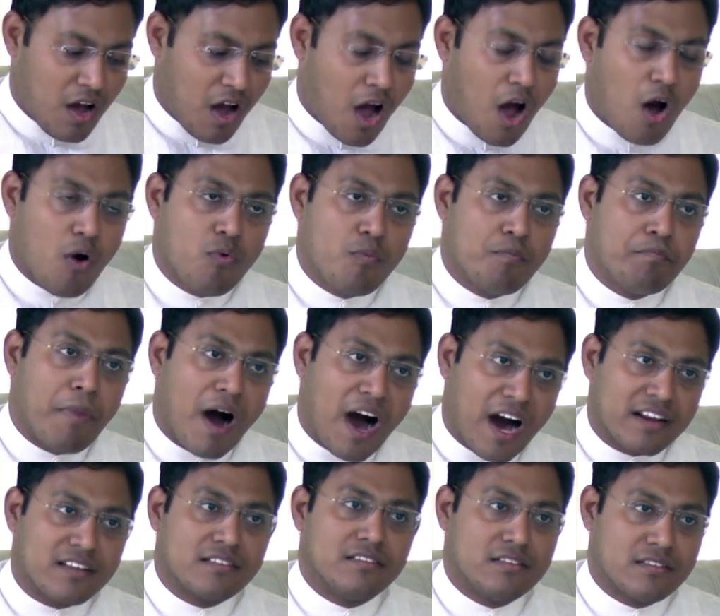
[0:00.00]
how
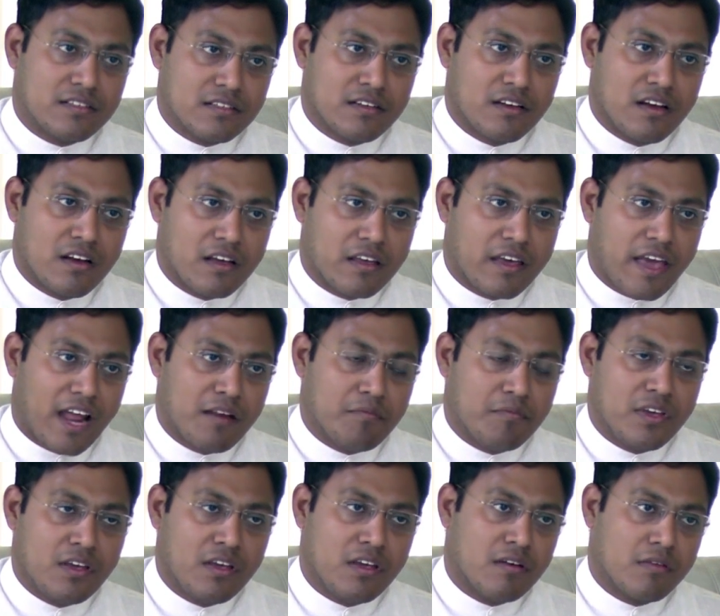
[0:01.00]
Bharat
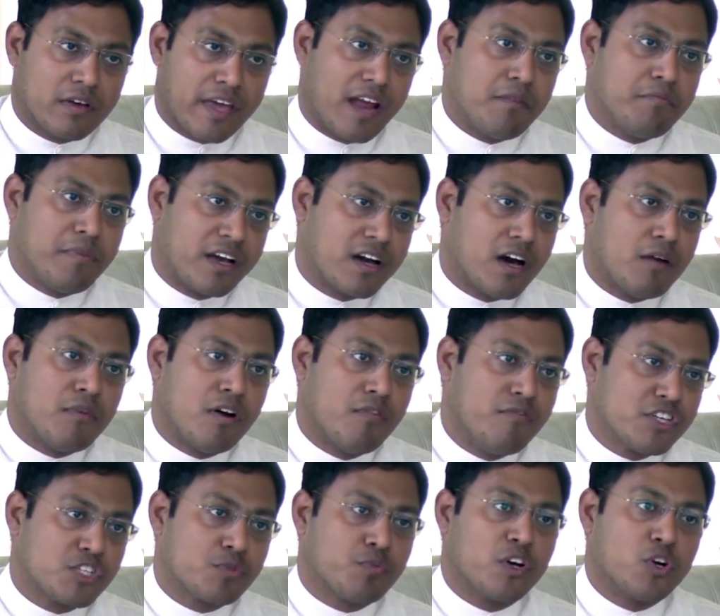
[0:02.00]
can become a
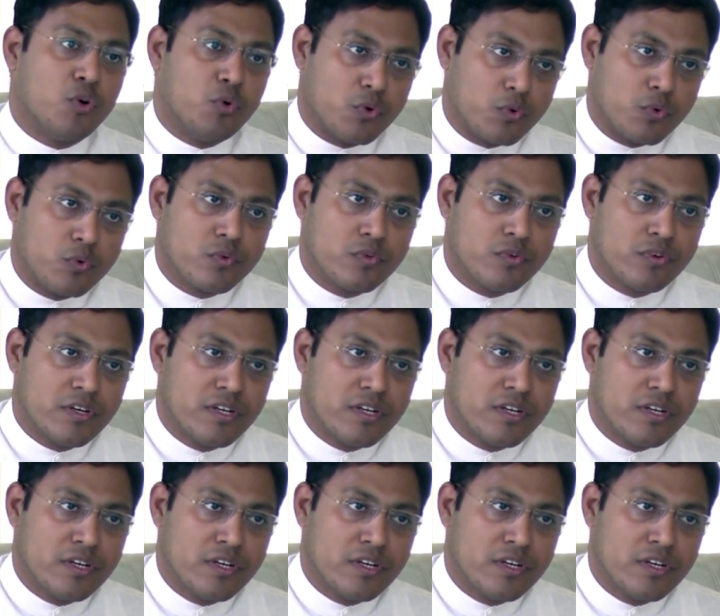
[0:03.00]
Vishwa Guru